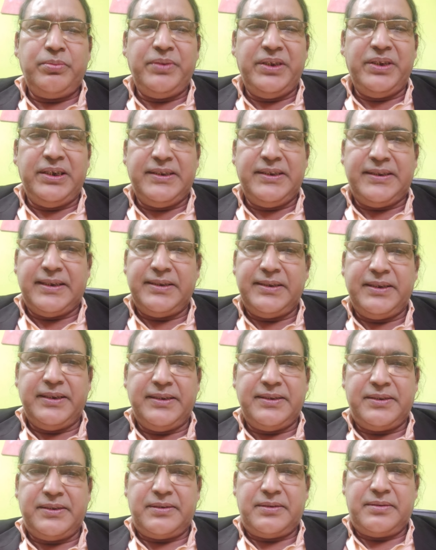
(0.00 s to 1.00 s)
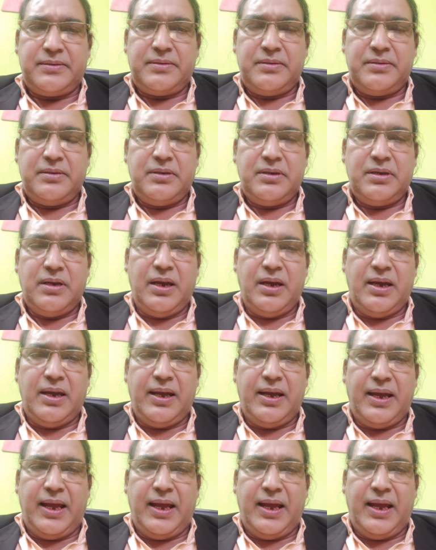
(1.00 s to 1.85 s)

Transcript: many sages uh,